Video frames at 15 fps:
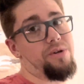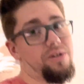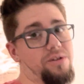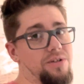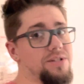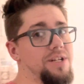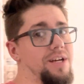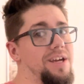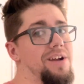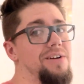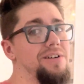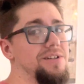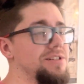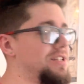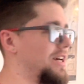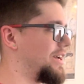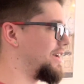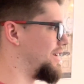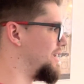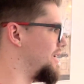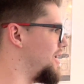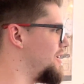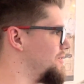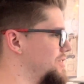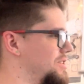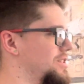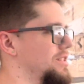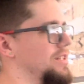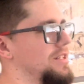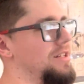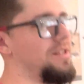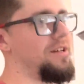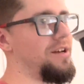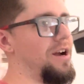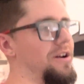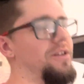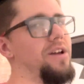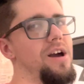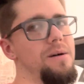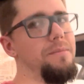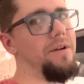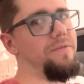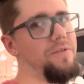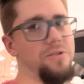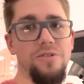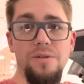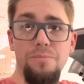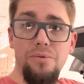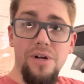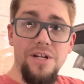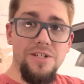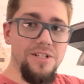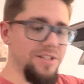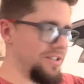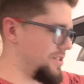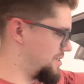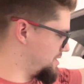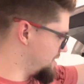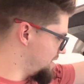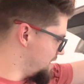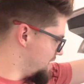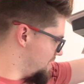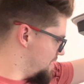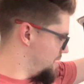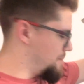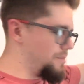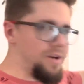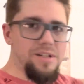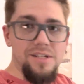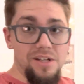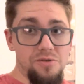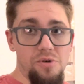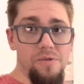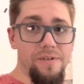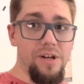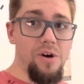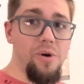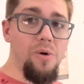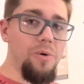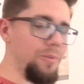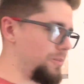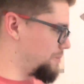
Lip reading: it looks like here in a second. Obviously I already got my first impressions because I drove it home.